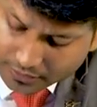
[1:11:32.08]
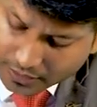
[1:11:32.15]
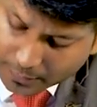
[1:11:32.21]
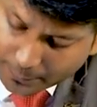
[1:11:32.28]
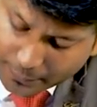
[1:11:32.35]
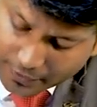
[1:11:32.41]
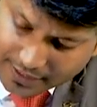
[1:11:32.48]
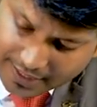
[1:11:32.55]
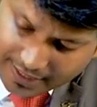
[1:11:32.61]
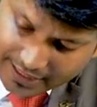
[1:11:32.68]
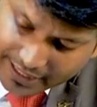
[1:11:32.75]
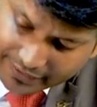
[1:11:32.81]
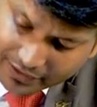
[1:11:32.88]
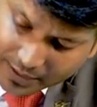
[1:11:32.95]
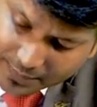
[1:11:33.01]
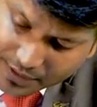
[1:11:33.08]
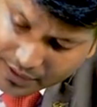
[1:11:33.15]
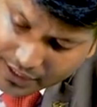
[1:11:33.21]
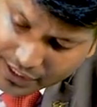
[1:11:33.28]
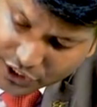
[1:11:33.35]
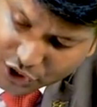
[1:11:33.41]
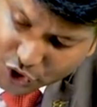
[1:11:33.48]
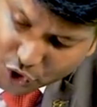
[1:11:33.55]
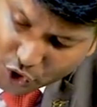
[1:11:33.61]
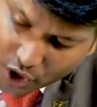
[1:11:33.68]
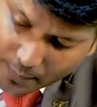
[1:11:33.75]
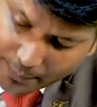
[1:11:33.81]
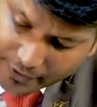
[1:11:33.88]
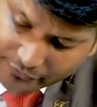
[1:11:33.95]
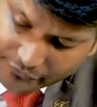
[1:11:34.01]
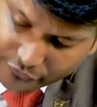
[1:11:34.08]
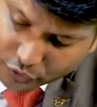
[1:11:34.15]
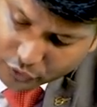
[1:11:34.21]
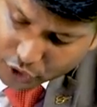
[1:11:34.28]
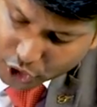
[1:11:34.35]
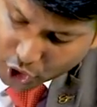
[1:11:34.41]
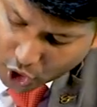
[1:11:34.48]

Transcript: The person develops wrist drop and foot